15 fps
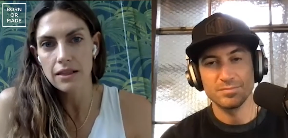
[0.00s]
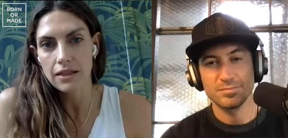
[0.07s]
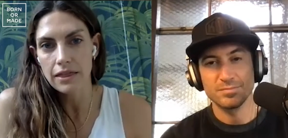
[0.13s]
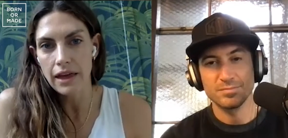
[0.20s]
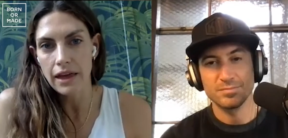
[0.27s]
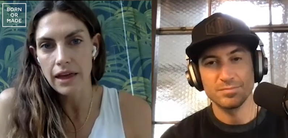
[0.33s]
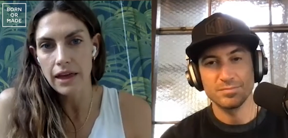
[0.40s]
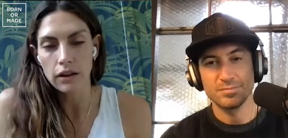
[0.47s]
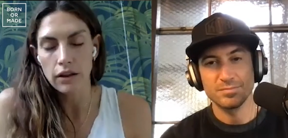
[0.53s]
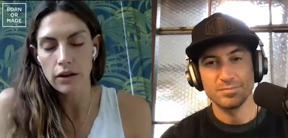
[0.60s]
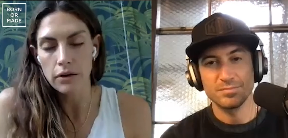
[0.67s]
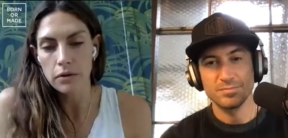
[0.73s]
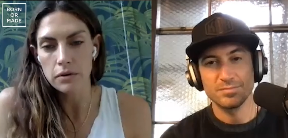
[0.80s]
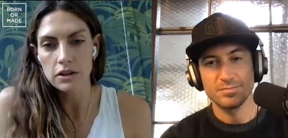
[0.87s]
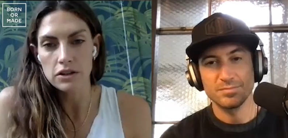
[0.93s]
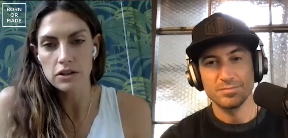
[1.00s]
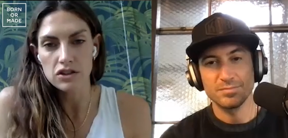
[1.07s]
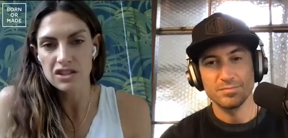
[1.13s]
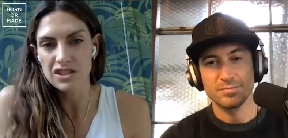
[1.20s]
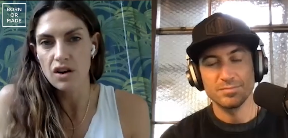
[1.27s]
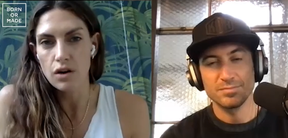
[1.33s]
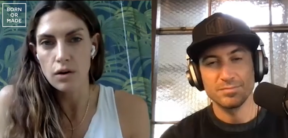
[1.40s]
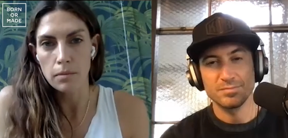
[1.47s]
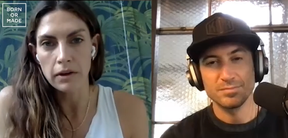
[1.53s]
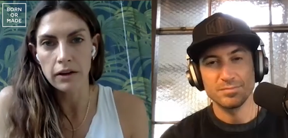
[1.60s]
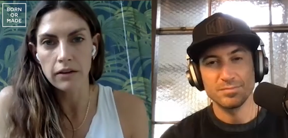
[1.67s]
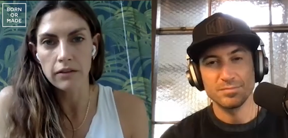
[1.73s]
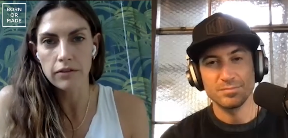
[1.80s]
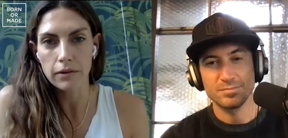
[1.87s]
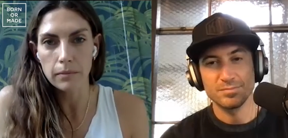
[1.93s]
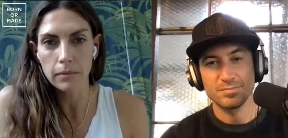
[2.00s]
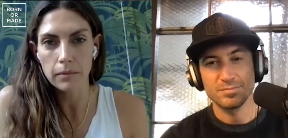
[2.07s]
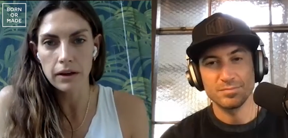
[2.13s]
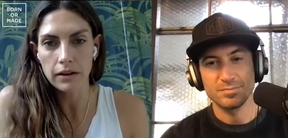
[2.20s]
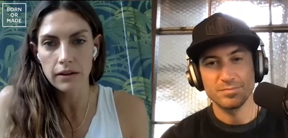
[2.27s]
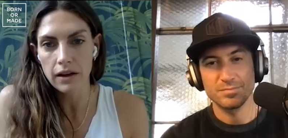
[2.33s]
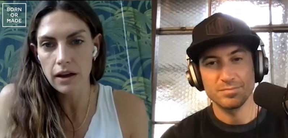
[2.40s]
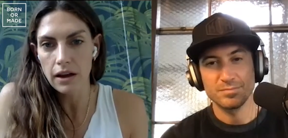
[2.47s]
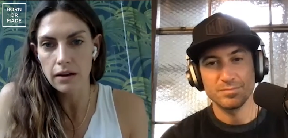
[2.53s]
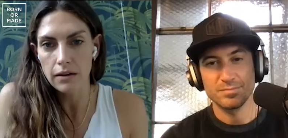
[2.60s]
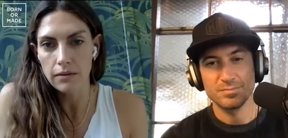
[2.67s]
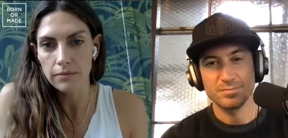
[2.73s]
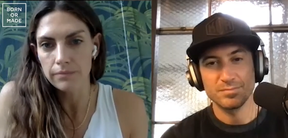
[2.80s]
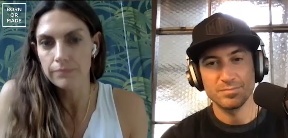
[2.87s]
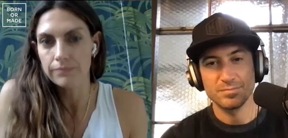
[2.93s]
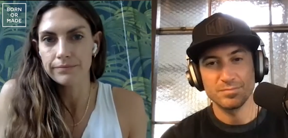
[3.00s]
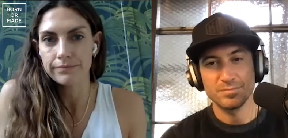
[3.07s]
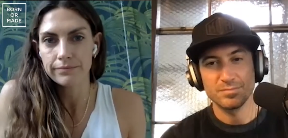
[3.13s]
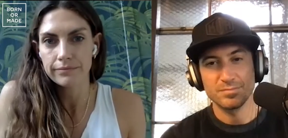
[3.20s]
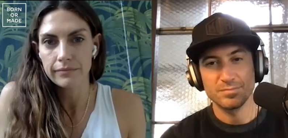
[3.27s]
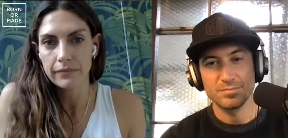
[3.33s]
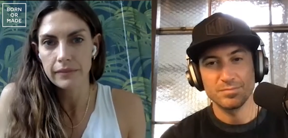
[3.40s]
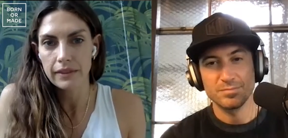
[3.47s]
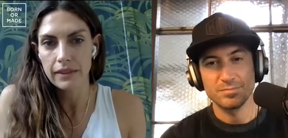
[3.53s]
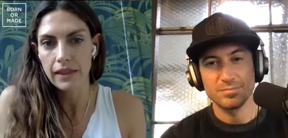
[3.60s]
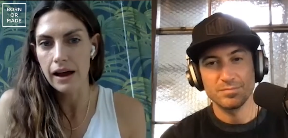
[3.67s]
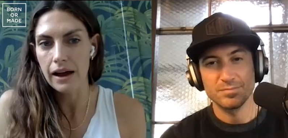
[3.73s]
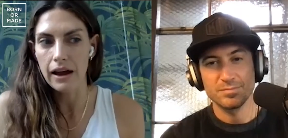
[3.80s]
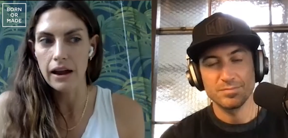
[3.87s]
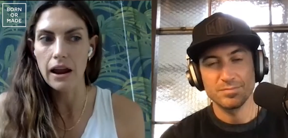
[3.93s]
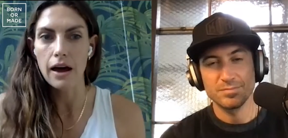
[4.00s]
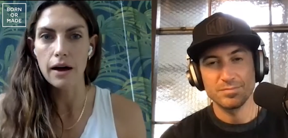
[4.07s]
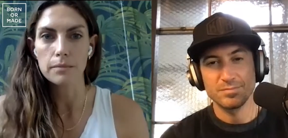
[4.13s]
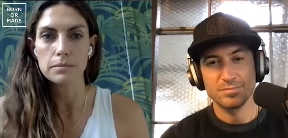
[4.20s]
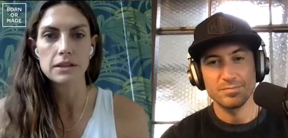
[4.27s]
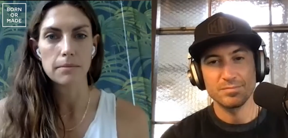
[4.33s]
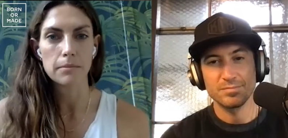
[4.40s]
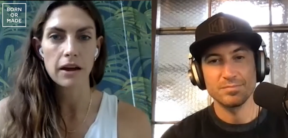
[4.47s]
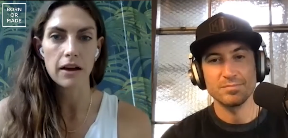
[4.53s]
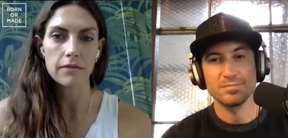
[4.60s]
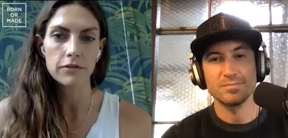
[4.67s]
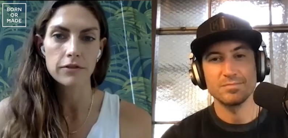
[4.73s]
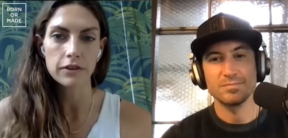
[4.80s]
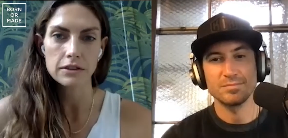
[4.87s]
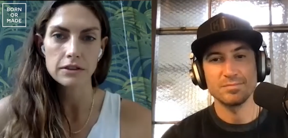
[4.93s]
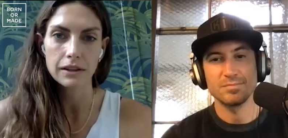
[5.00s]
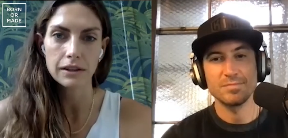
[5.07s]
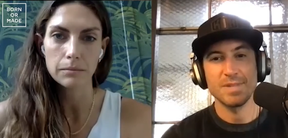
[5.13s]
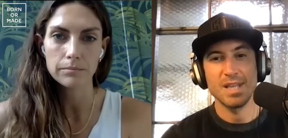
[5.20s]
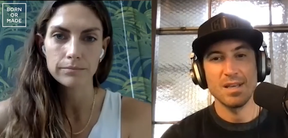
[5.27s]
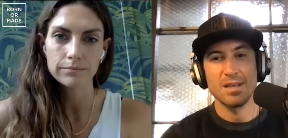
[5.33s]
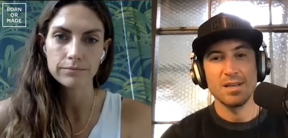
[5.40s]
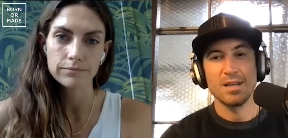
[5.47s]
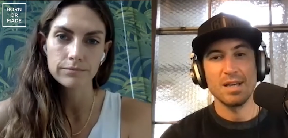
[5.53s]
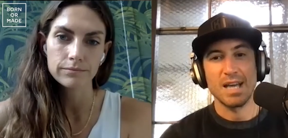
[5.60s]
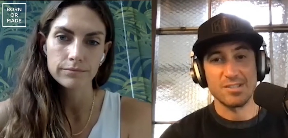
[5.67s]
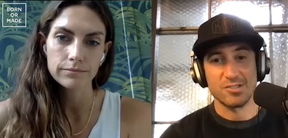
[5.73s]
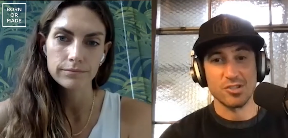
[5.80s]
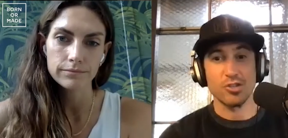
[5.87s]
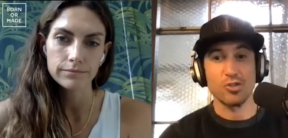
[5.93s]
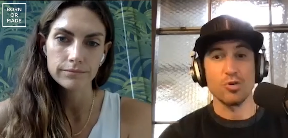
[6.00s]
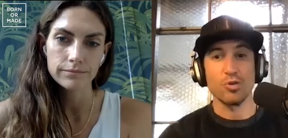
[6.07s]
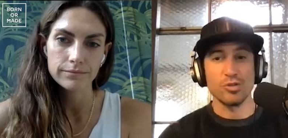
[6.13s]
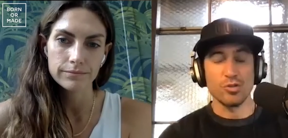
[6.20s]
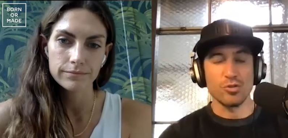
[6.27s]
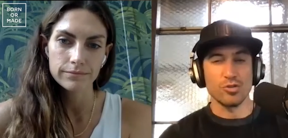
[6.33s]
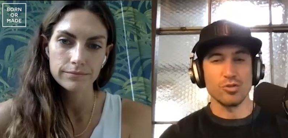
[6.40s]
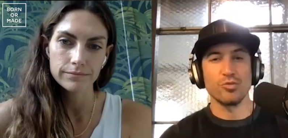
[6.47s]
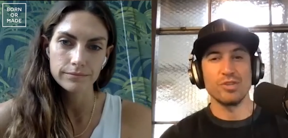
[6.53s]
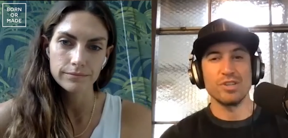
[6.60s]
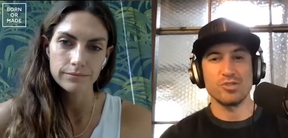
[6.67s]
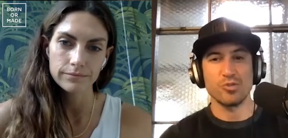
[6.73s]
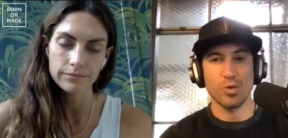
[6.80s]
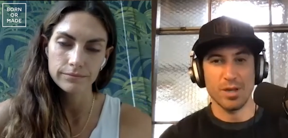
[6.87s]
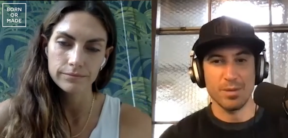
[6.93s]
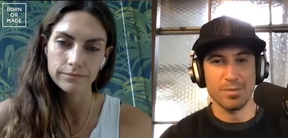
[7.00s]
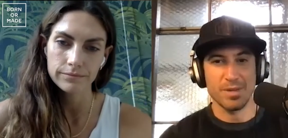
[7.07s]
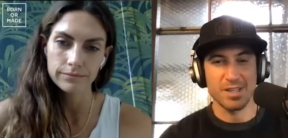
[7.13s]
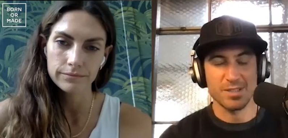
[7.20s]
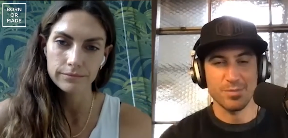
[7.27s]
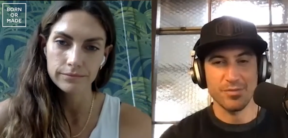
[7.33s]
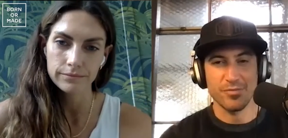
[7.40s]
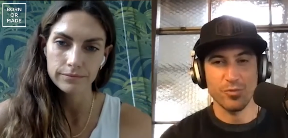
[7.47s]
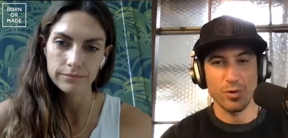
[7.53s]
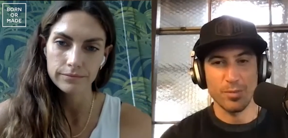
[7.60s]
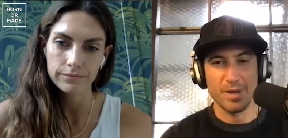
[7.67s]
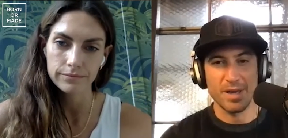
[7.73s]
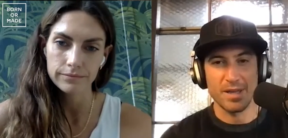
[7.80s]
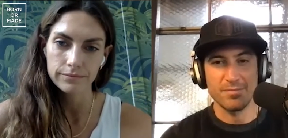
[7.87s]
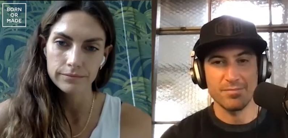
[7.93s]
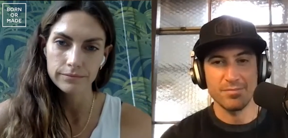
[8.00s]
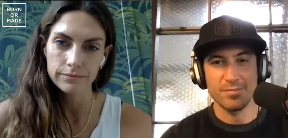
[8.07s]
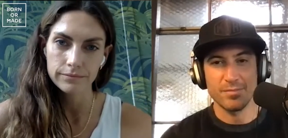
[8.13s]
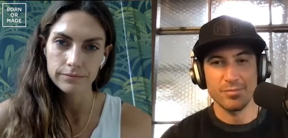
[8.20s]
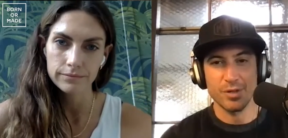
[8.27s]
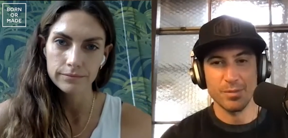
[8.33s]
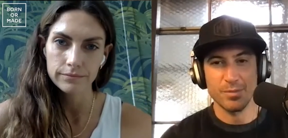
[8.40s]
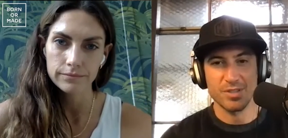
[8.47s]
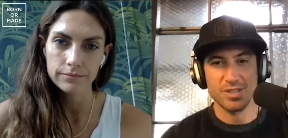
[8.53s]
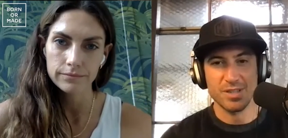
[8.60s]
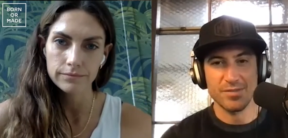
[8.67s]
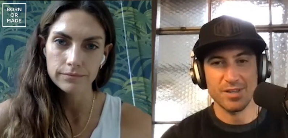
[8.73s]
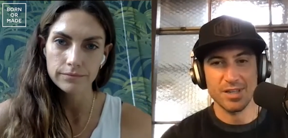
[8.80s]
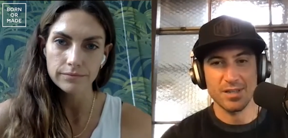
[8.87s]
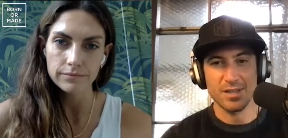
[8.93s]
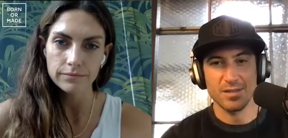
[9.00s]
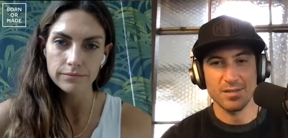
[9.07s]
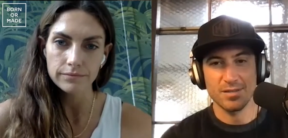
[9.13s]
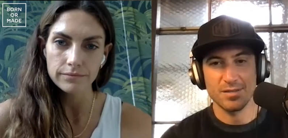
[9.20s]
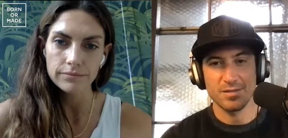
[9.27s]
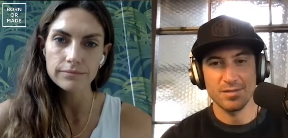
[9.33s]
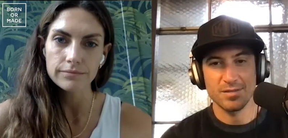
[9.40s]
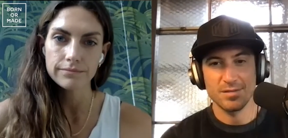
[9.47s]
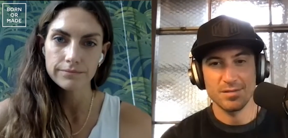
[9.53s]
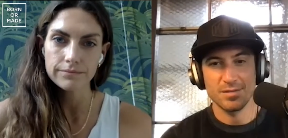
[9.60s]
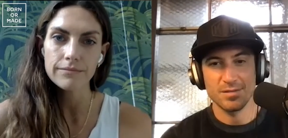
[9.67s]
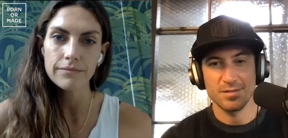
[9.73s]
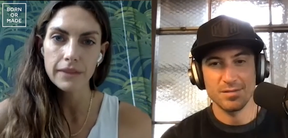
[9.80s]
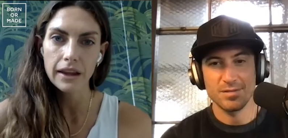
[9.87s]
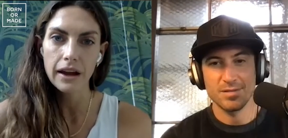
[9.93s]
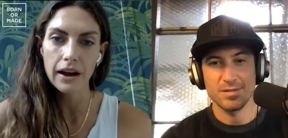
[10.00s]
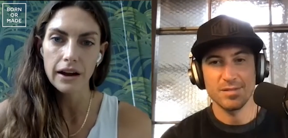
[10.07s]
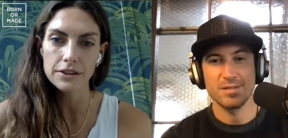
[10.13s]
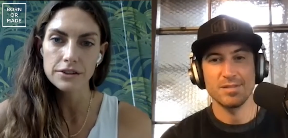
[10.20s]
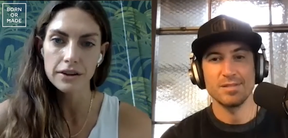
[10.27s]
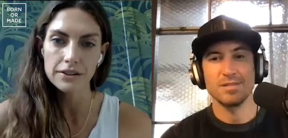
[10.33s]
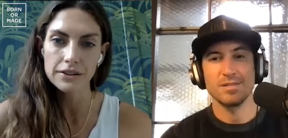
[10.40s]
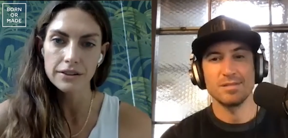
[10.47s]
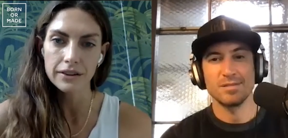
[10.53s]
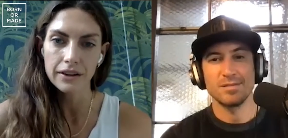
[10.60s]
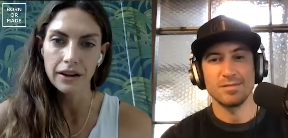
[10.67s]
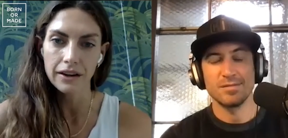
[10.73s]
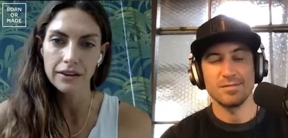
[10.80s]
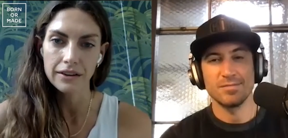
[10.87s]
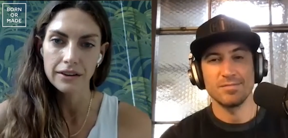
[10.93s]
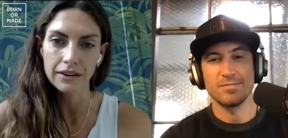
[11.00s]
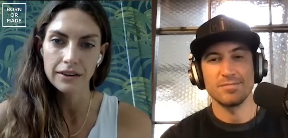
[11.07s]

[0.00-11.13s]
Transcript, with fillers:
Speaker 1: that alone is just calming for me and that kind of helps set me up for sleep
Speaker 2: and so you you you read 20 minutes before bed pretty much every night
Speaker 1: yeah i try to yeah